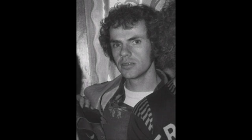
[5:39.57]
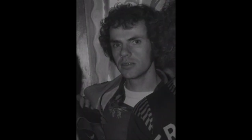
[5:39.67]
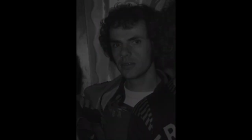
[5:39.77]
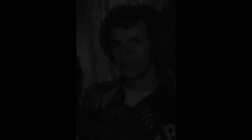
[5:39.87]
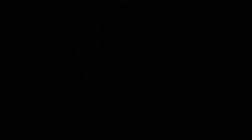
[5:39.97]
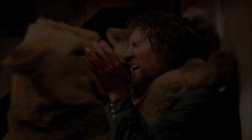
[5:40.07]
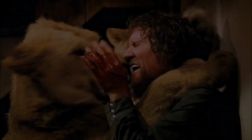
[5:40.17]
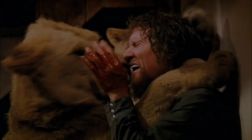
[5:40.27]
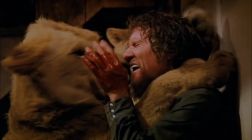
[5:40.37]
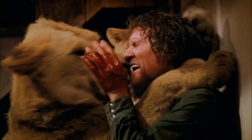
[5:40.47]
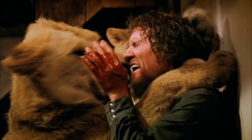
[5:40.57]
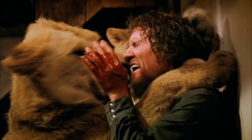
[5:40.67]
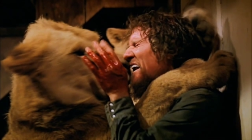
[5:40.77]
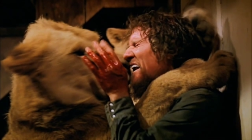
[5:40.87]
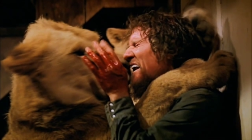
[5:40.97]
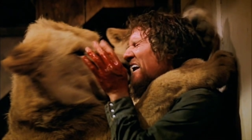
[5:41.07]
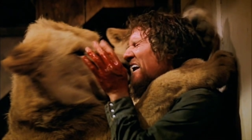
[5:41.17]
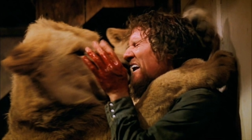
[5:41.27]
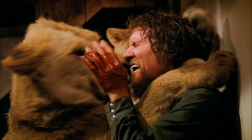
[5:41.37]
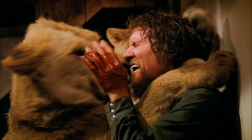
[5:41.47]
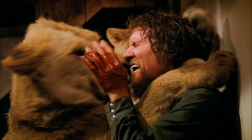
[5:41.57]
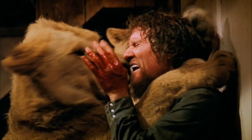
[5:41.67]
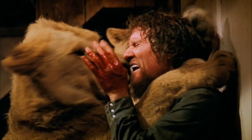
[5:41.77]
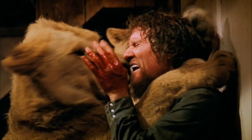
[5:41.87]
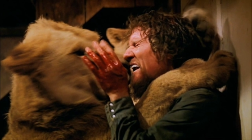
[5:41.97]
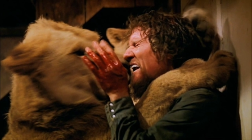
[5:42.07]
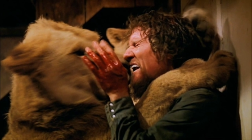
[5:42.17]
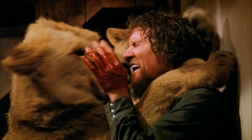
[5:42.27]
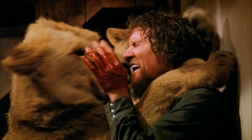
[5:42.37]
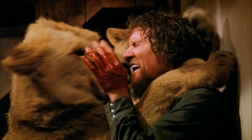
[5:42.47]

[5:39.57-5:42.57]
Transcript: Marshall was bitten through his hand